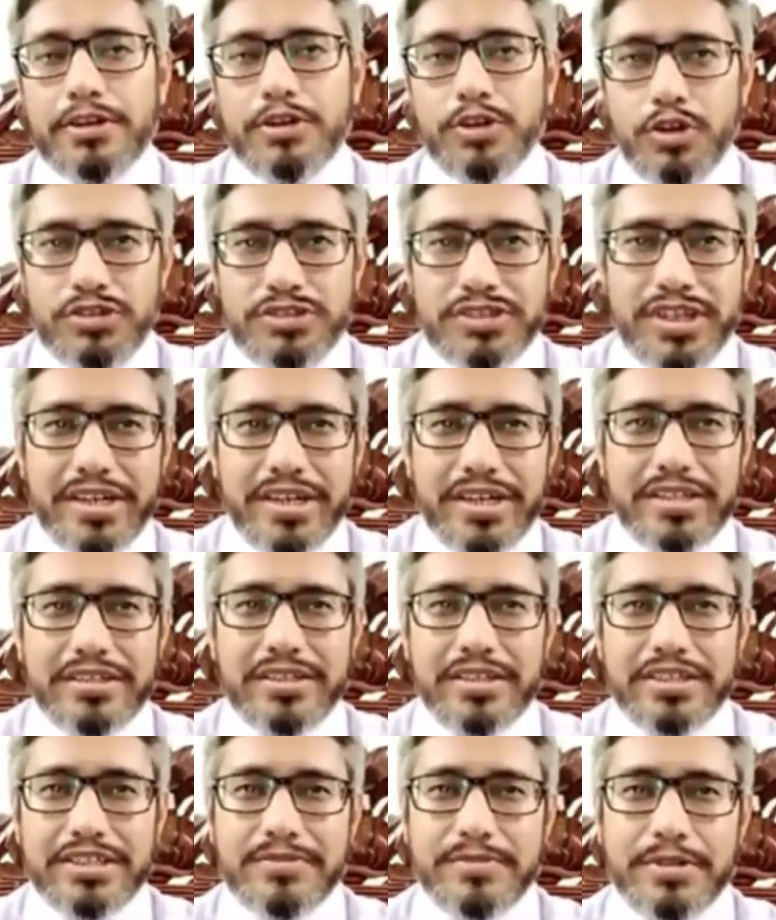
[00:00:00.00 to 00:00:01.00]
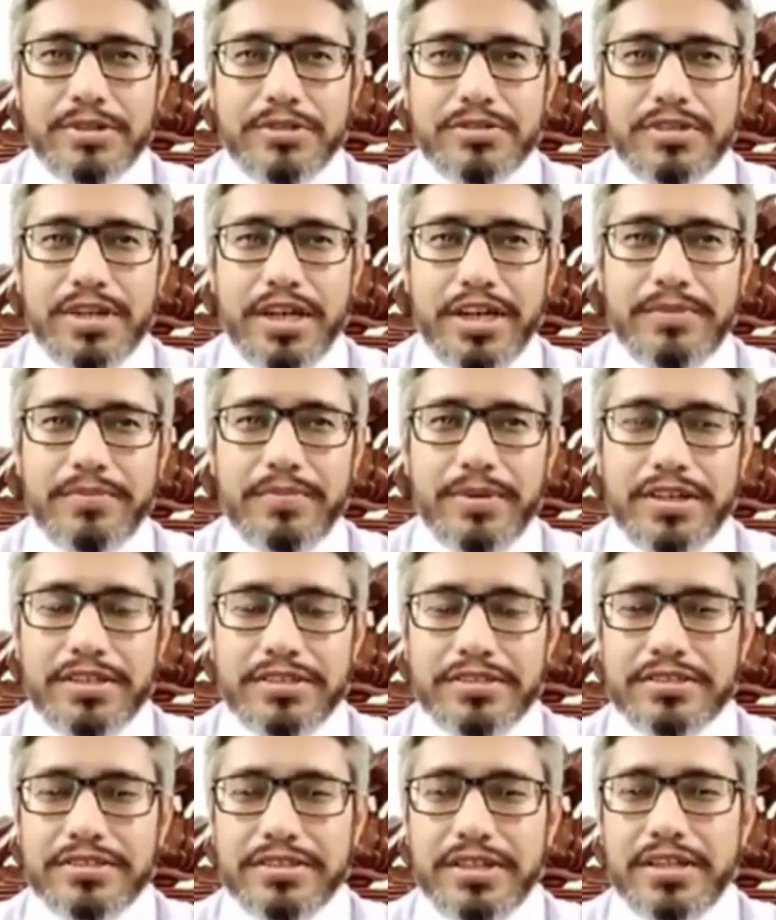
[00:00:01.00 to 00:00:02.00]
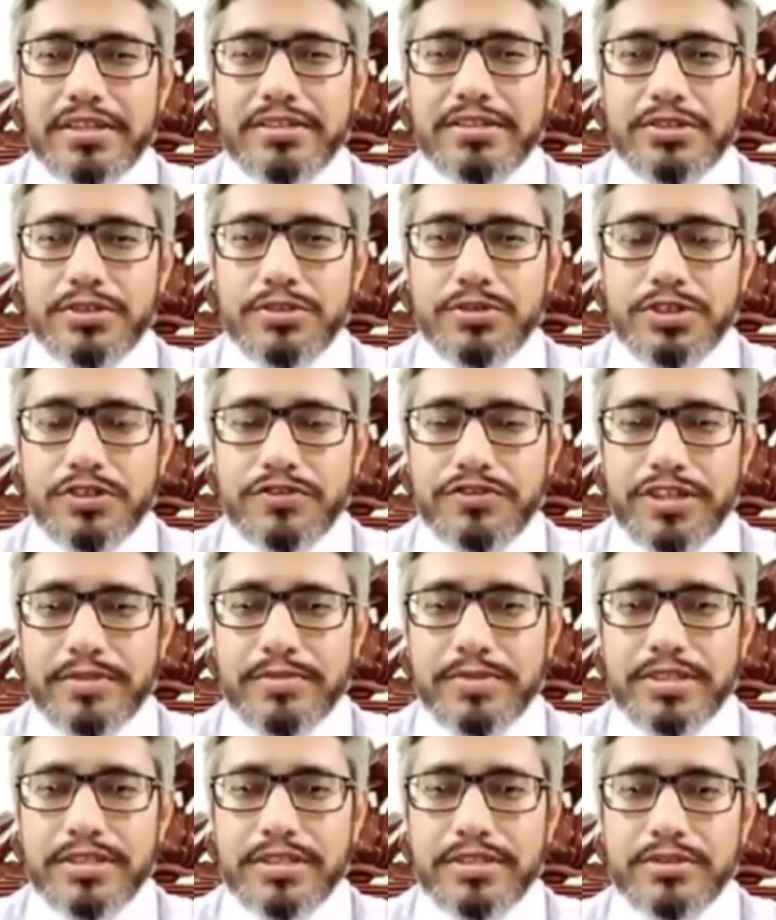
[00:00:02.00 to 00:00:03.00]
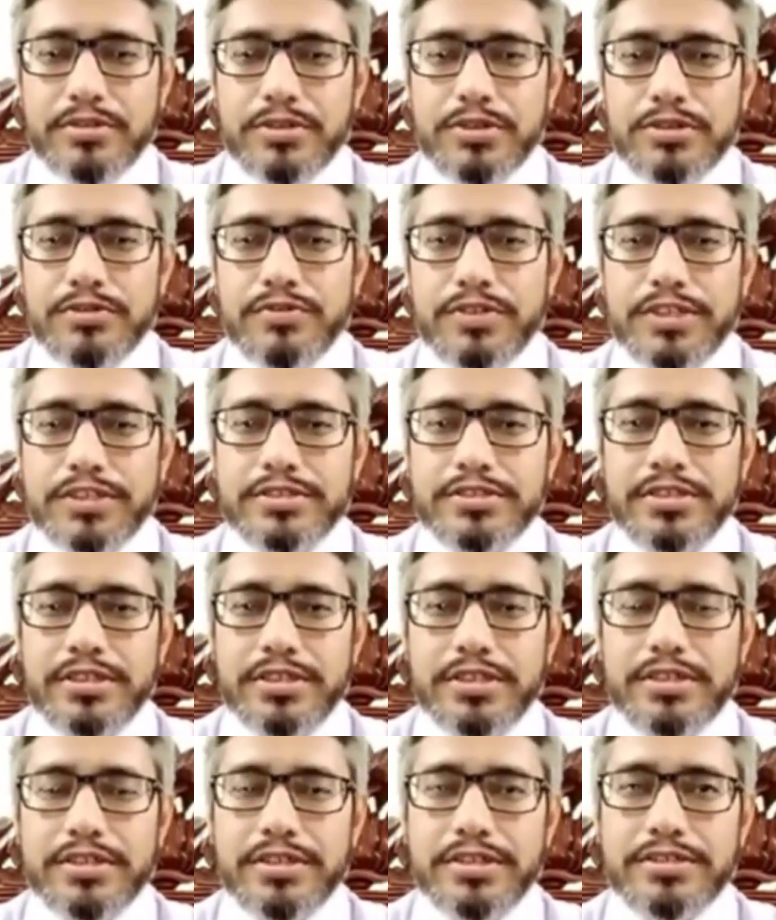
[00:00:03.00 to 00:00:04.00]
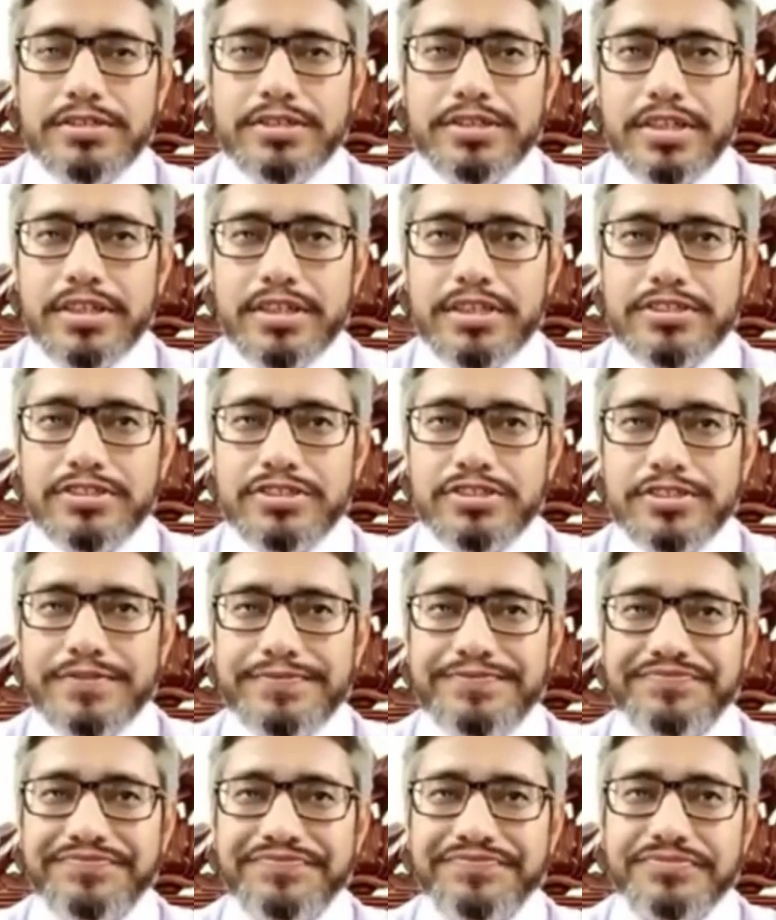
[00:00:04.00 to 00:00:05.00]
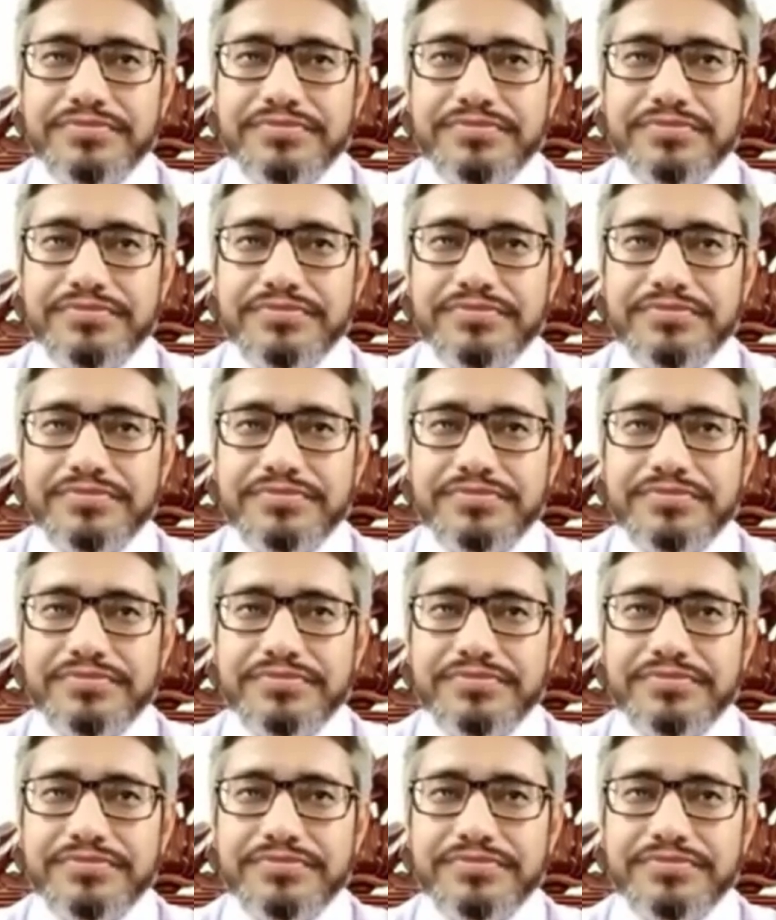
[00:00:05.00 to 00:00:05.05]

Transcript: Not sending the resume to the right place and the use of tables are always discouraged.